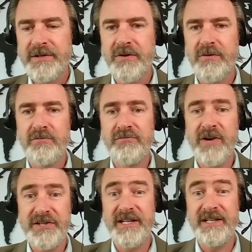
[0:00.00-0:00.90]
So
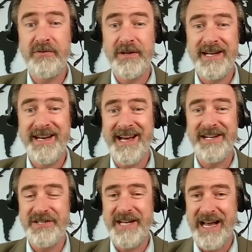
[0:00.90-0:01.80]
Russia is going to not
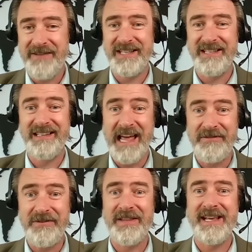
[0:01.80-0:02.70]
just have to
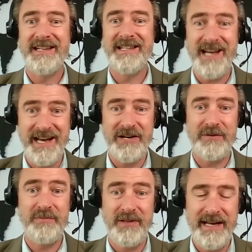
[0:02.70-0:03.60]
level the
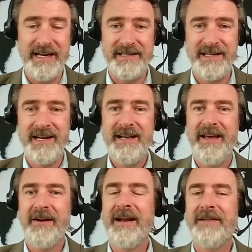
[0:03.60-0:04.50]
entire place.
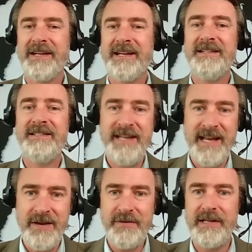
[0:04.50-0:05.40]
They're going to have to
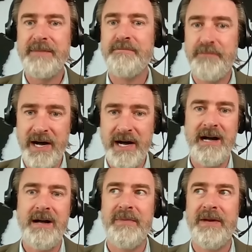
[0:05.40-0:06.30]
continually
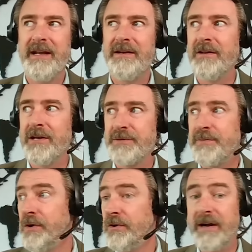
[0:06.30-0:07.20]
bomb and launch
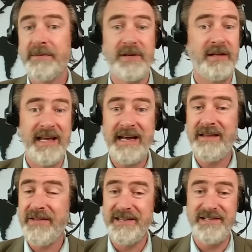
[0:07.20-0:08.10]
programs the length
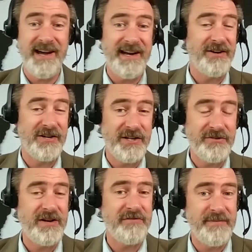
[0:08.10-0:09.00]
of the entire
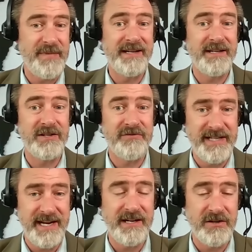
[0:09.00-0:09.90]
country to remain,
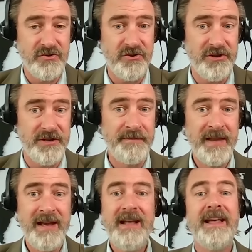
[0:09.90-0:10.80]
retain control.
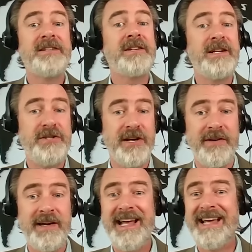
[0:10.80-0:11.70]
That's going to
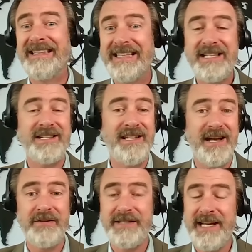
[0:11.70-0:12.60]
generate at least
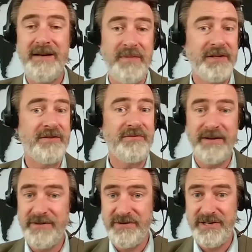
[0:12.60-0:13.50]
another ten million
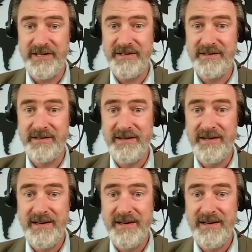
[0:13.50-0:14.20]
refugees.